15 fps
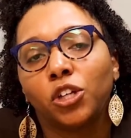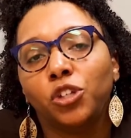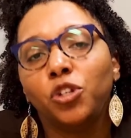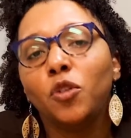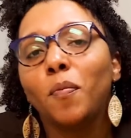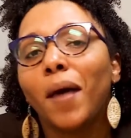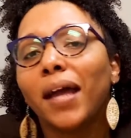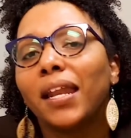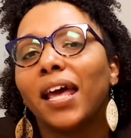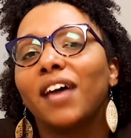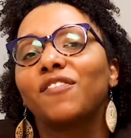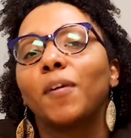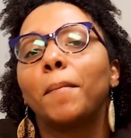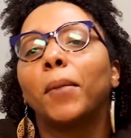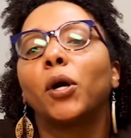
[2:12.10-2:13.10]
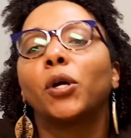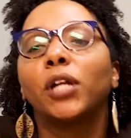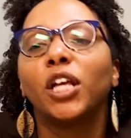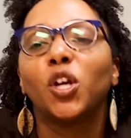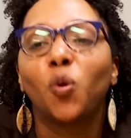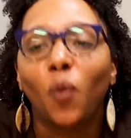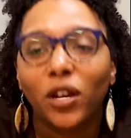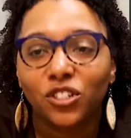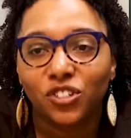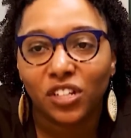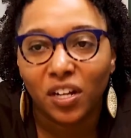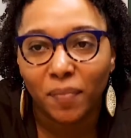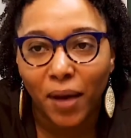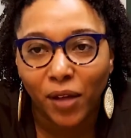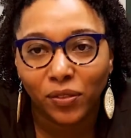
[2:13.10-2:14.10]
You might have a burning
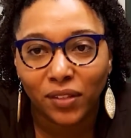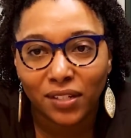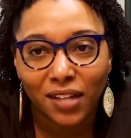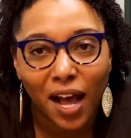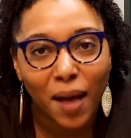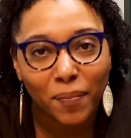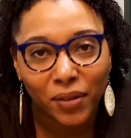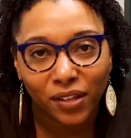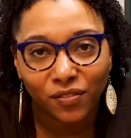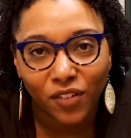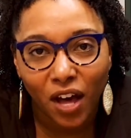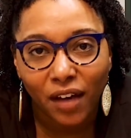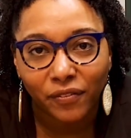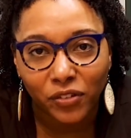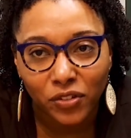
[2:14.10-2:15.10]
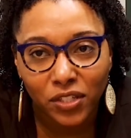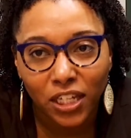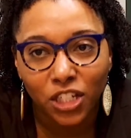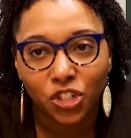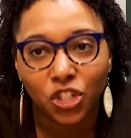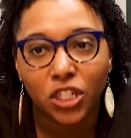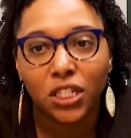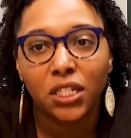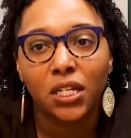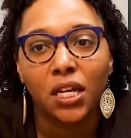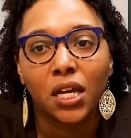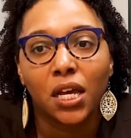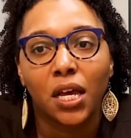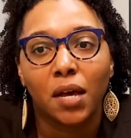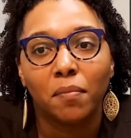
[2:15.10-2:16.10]
question about the topic of conversation,
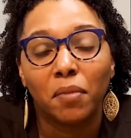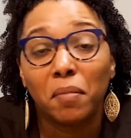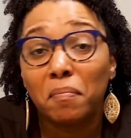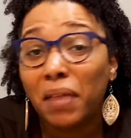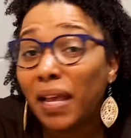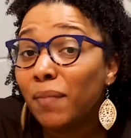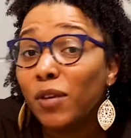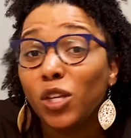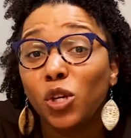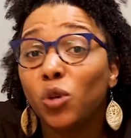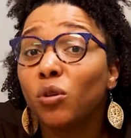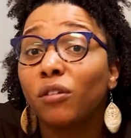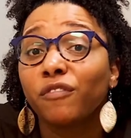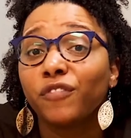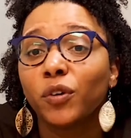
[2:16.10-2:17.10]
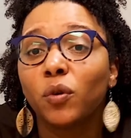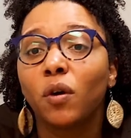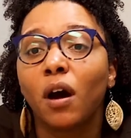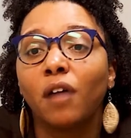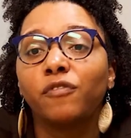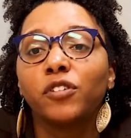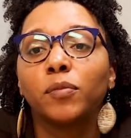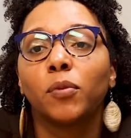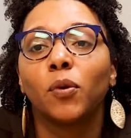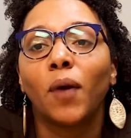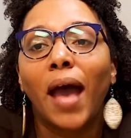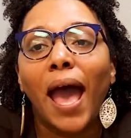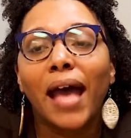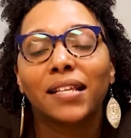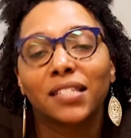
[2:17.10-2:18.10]
but maybe you don't feel
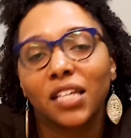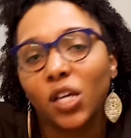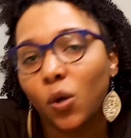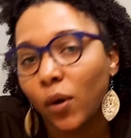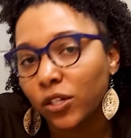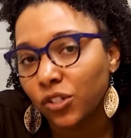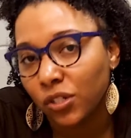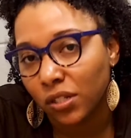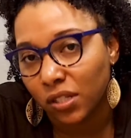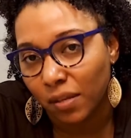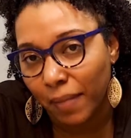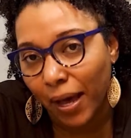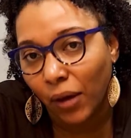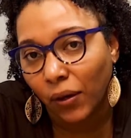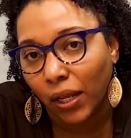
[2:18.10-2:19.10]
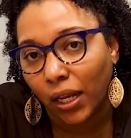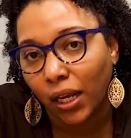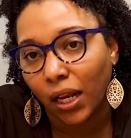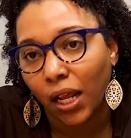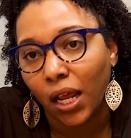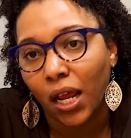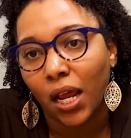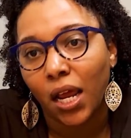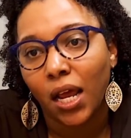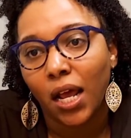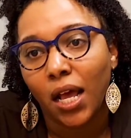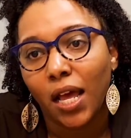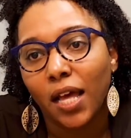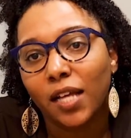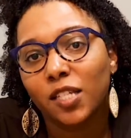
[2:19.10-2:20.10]
comfortable asking questions about it.
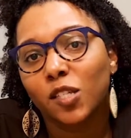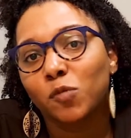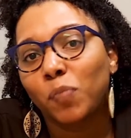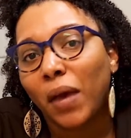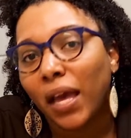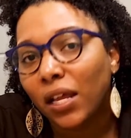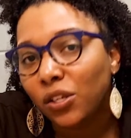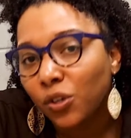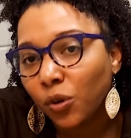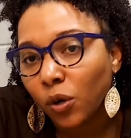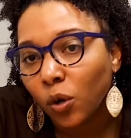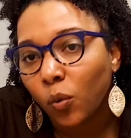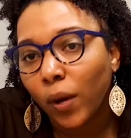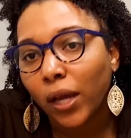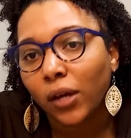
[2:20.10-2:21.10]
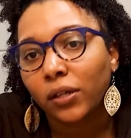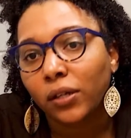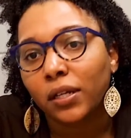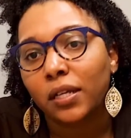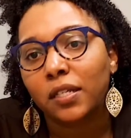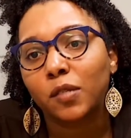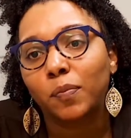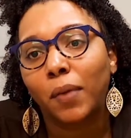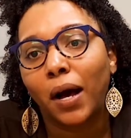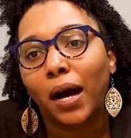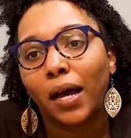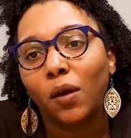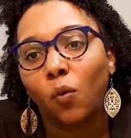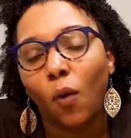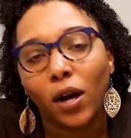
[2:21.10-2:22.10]
Expand your awareness
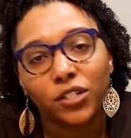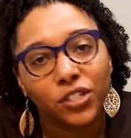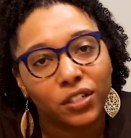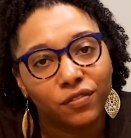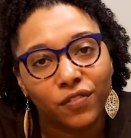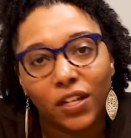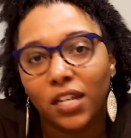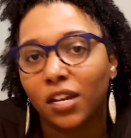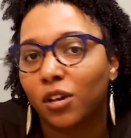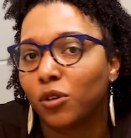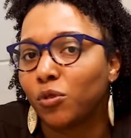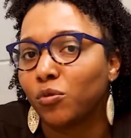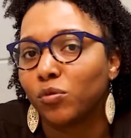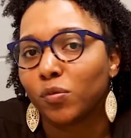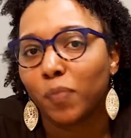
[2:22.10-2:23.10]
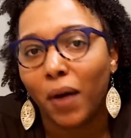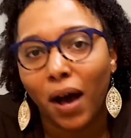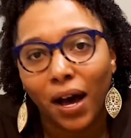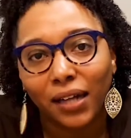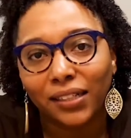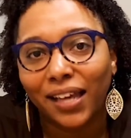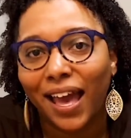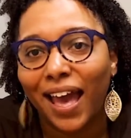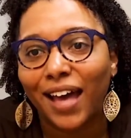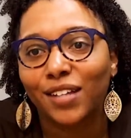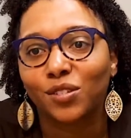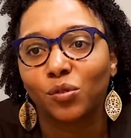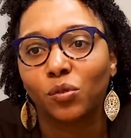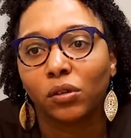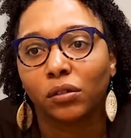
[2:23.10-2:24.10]
by watching videos,
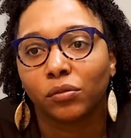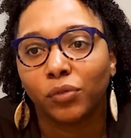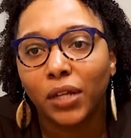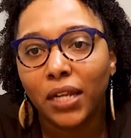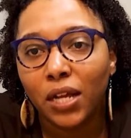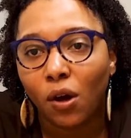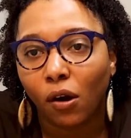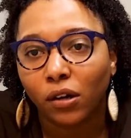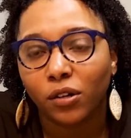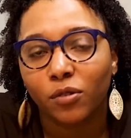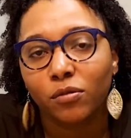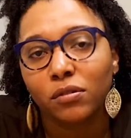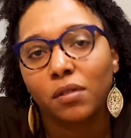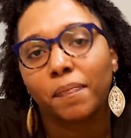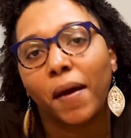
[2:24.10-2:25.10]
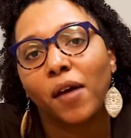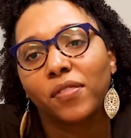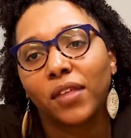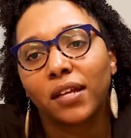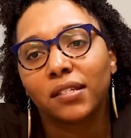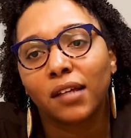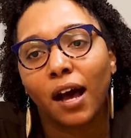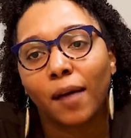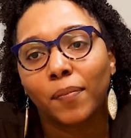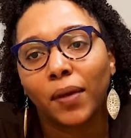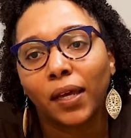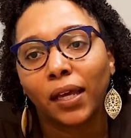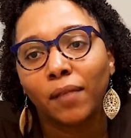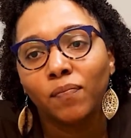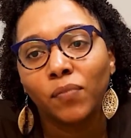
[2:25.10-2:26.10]
podcasts, or reading articles about that
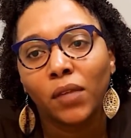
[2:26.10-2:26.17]
topic.